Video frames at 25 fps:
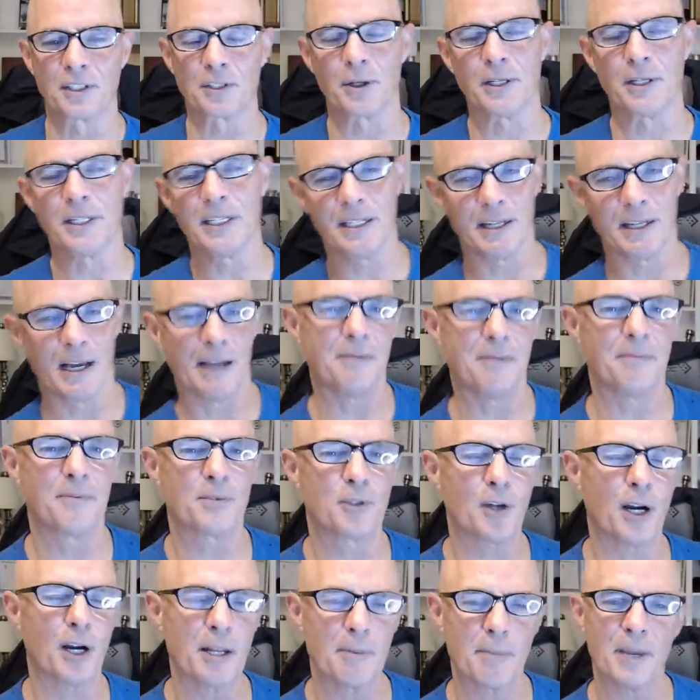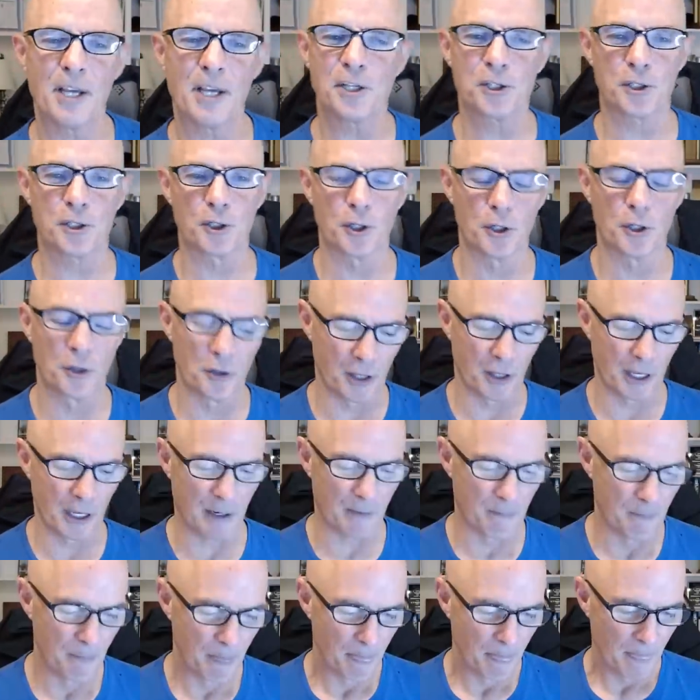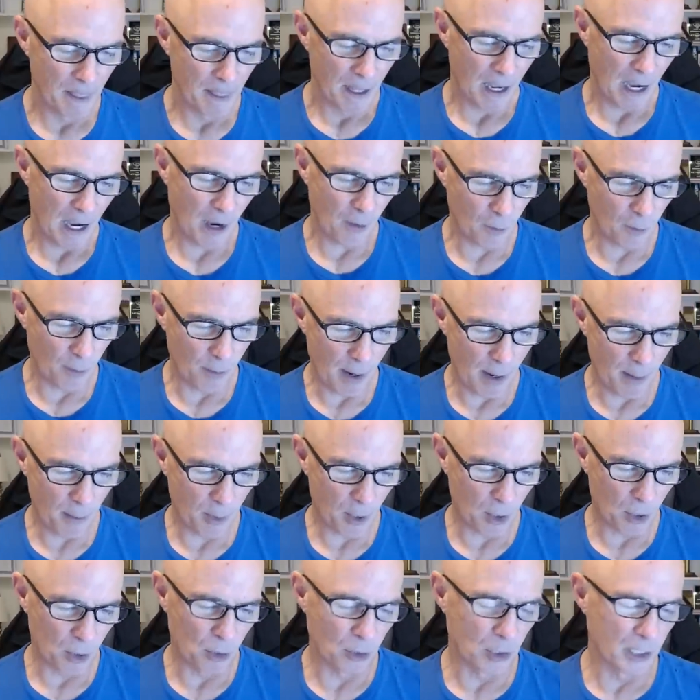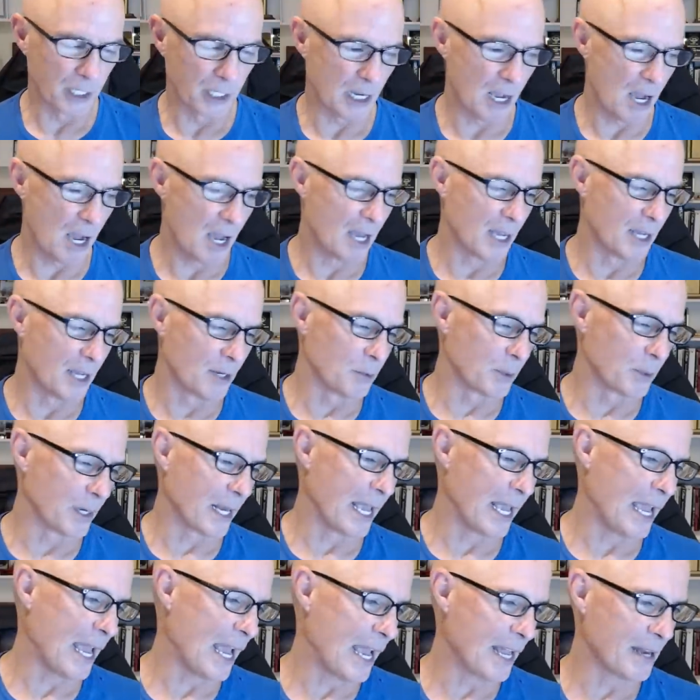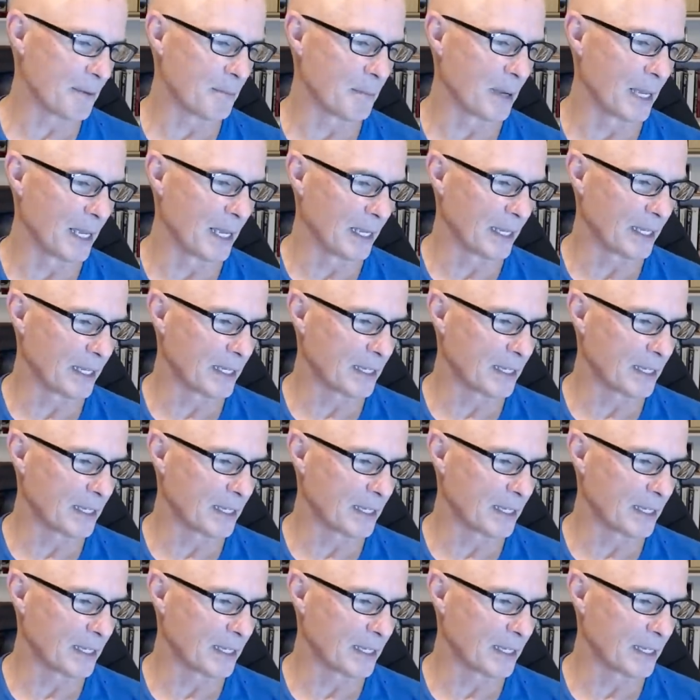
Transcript: So I need I try to make sure that I remember early on when I had my